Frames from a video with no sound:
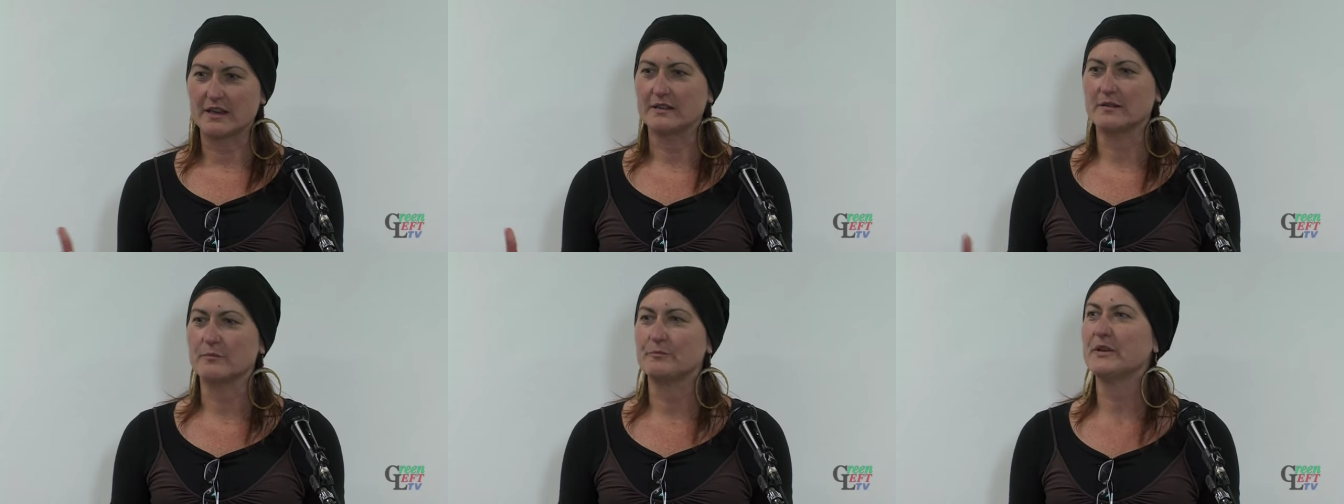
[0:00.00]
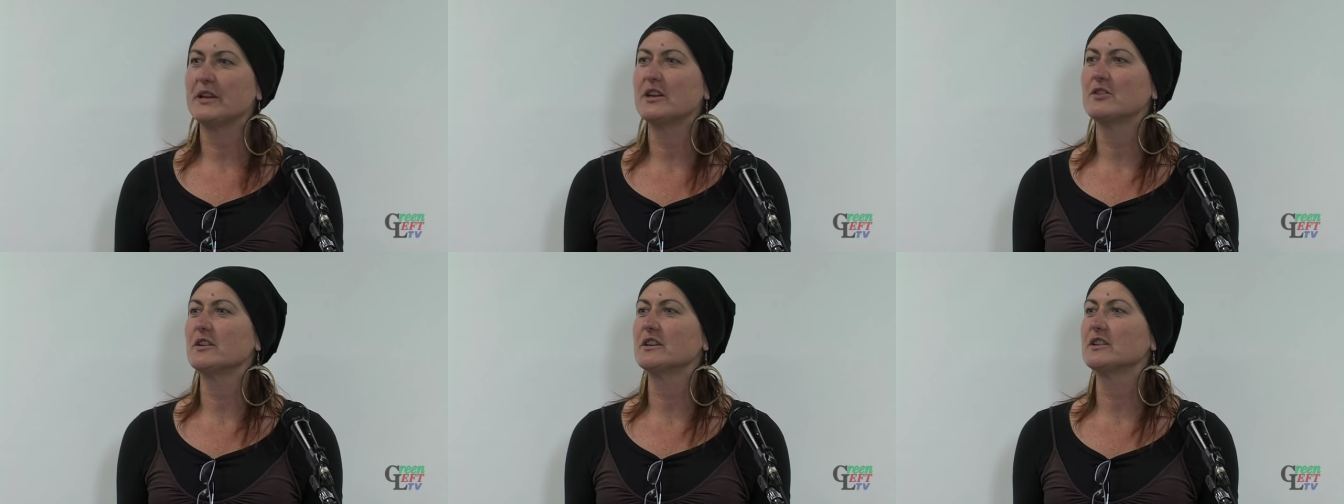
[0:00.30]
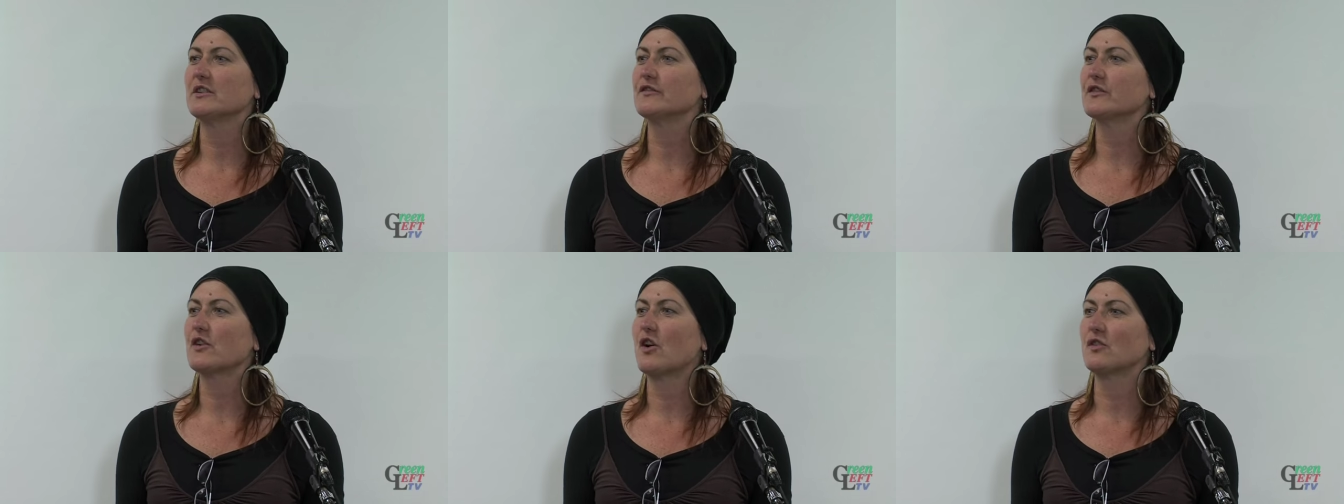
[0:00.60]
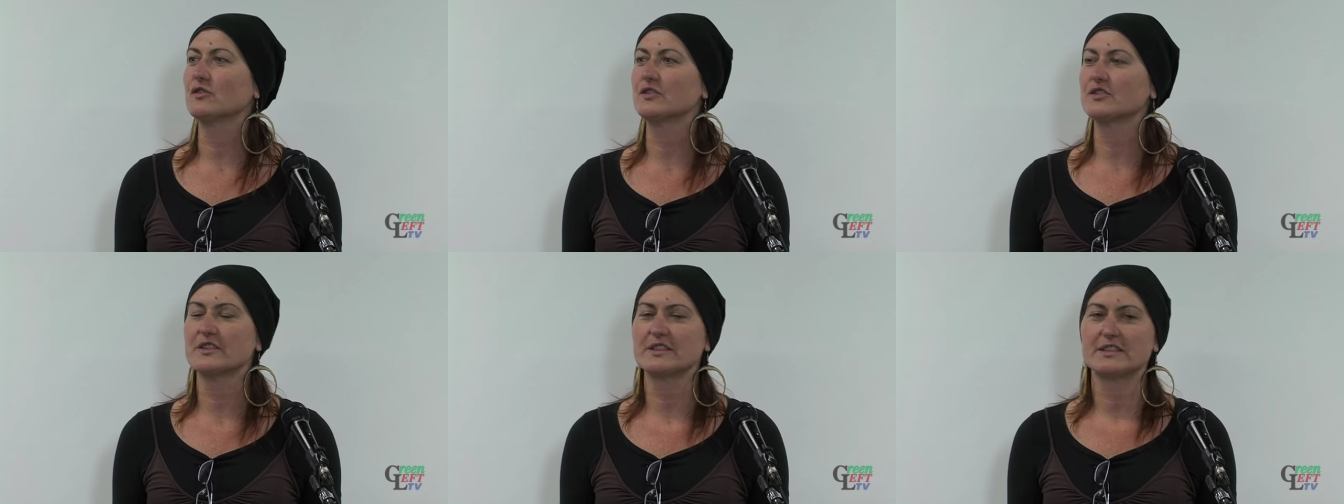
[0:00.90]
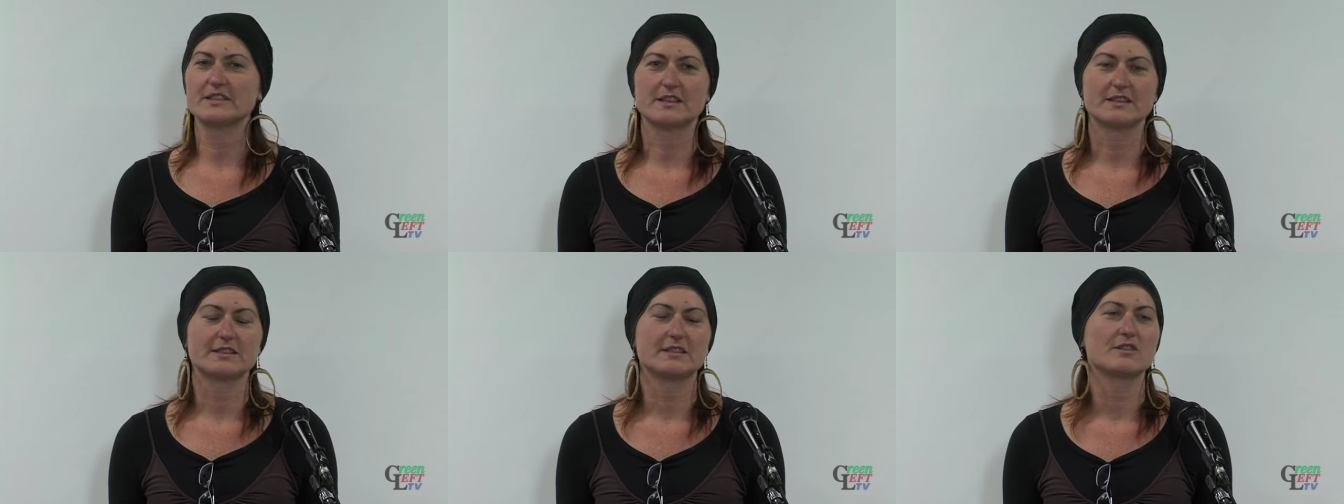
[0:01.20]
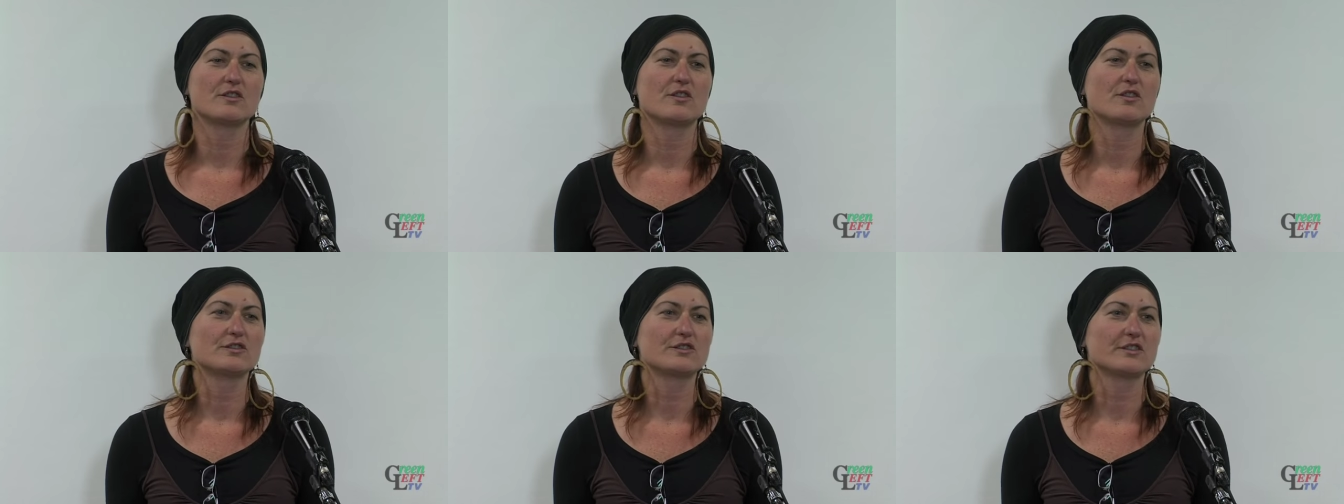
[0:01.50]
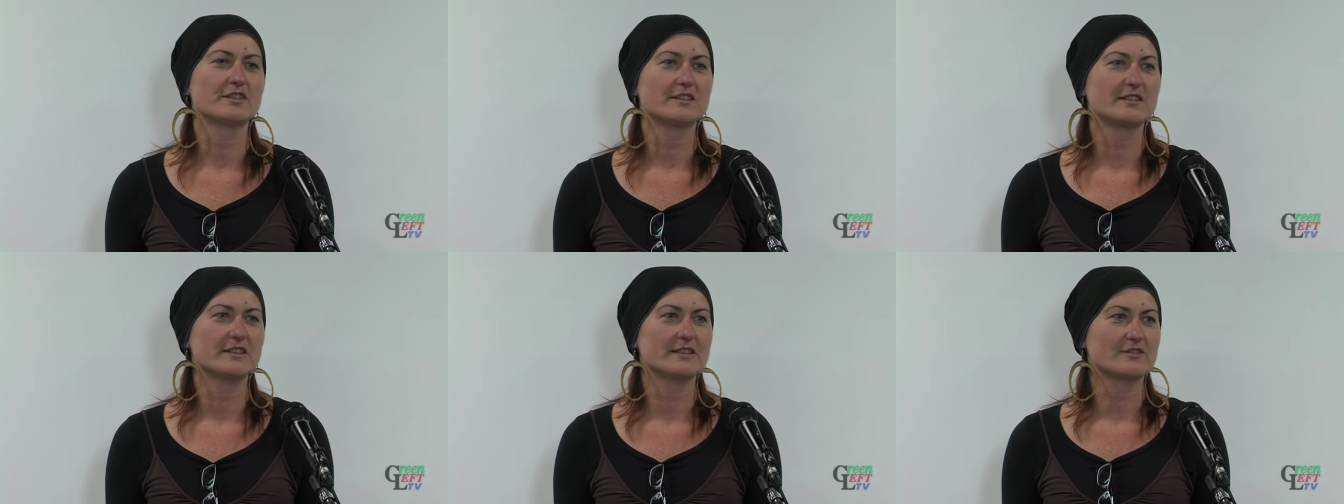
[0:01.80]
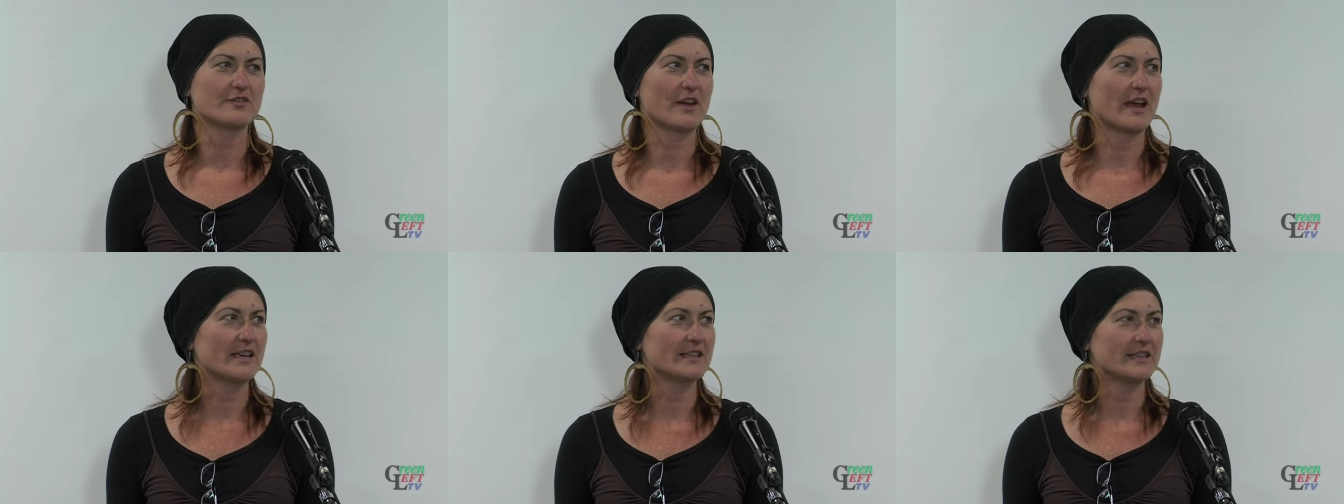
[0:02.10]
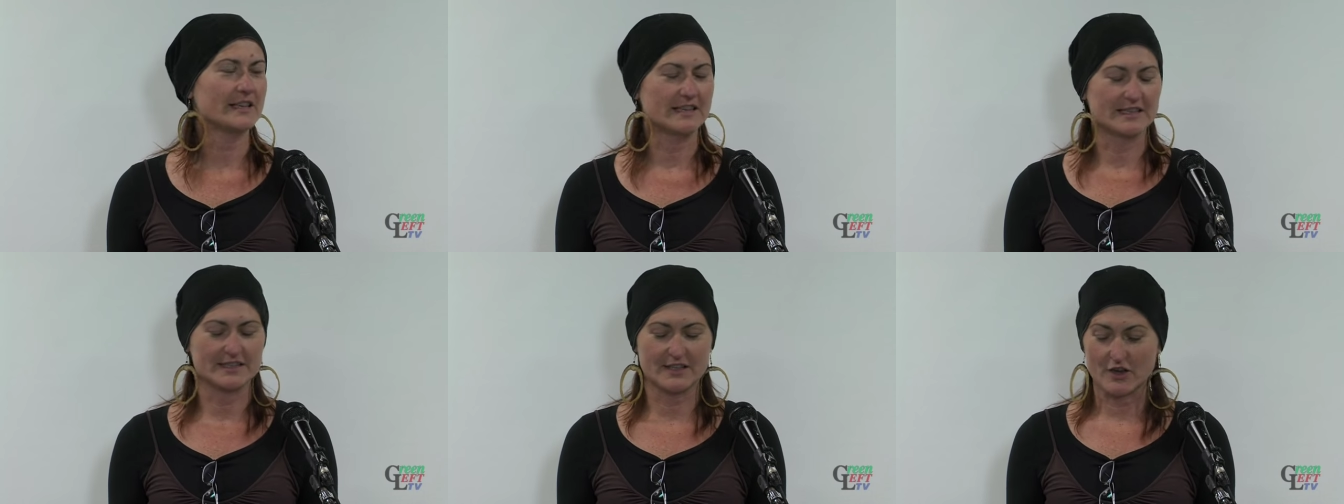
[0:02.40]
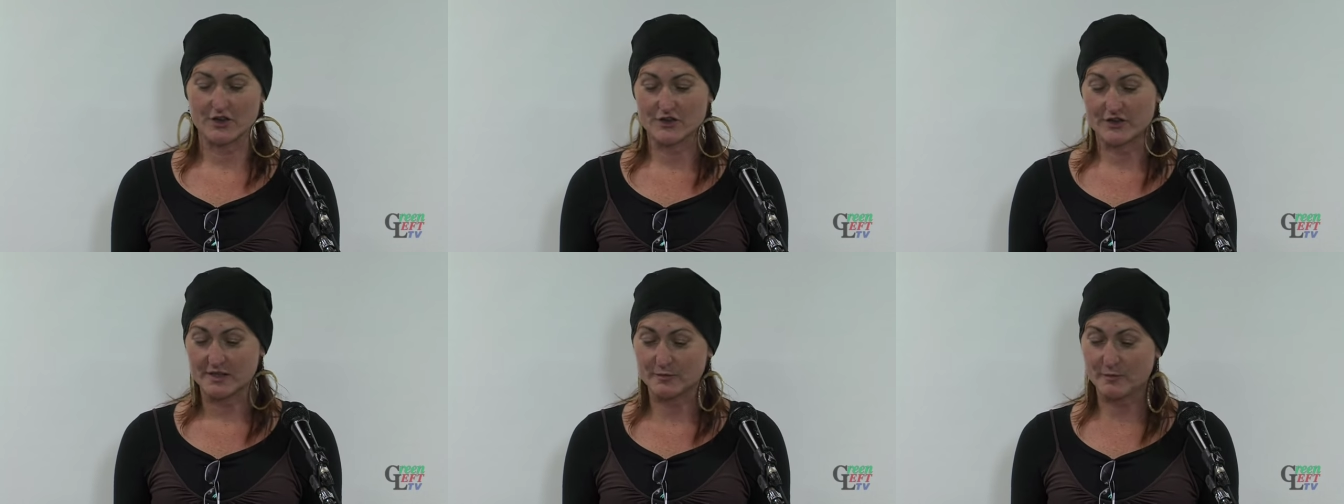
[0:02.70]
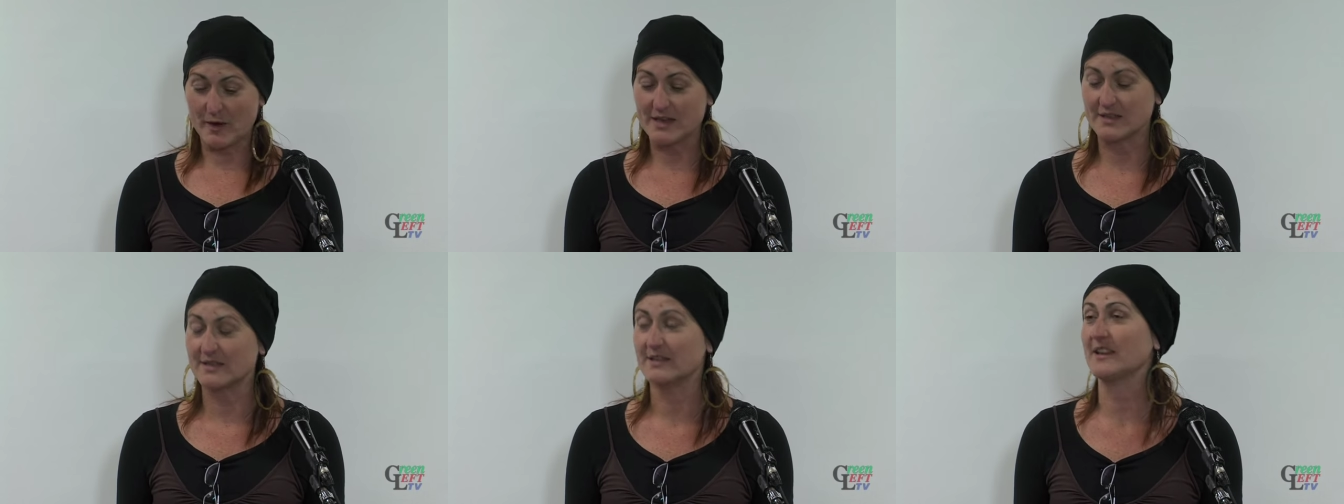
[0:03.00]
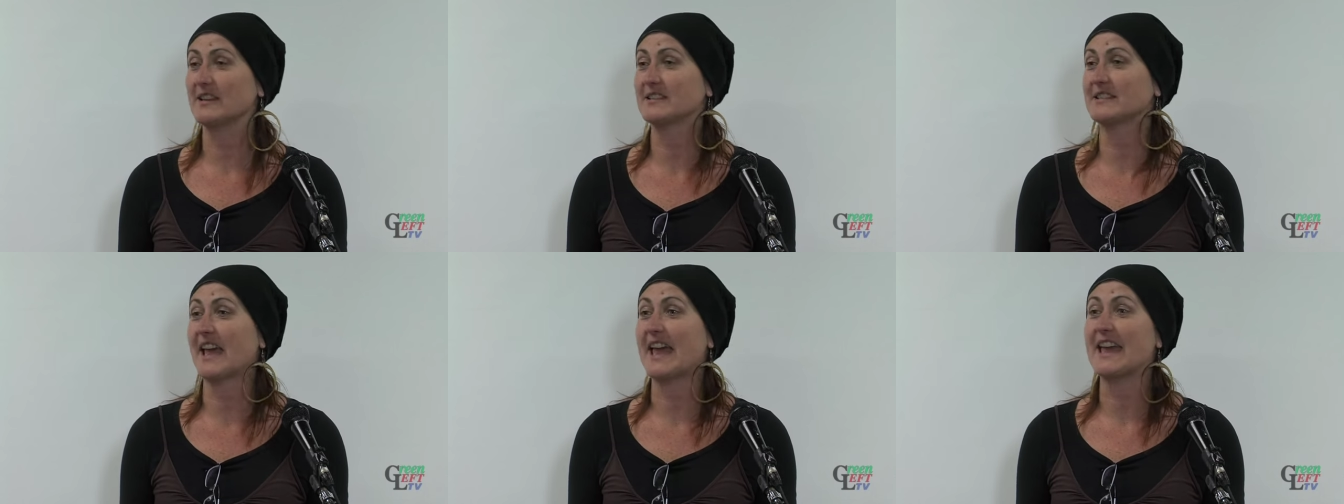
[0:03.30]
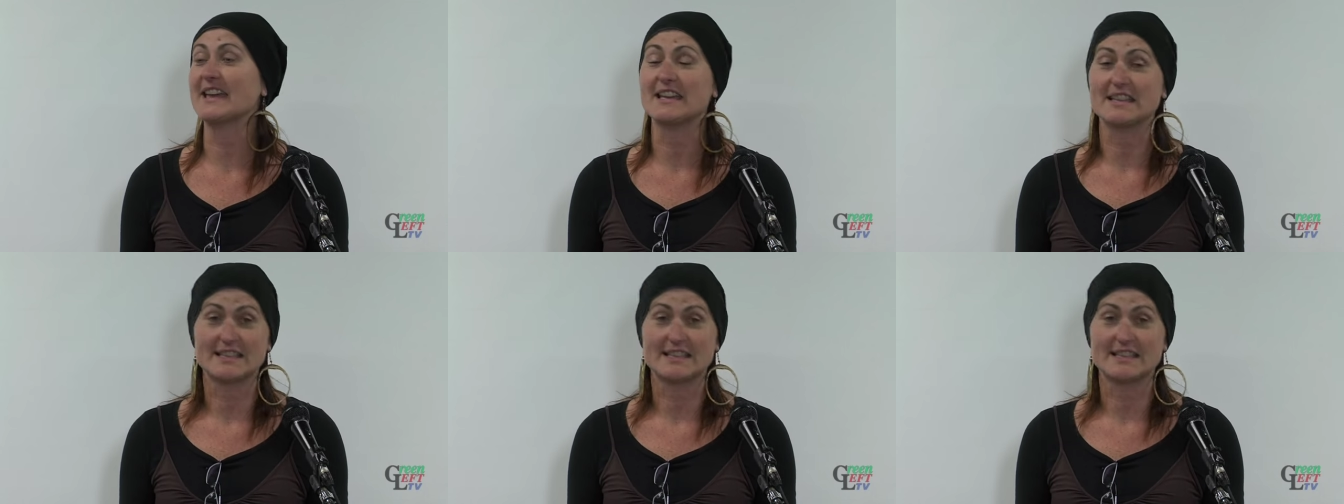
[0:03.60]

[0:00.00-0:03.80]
in a period of consciousness and consciousness raising. So she's basically saying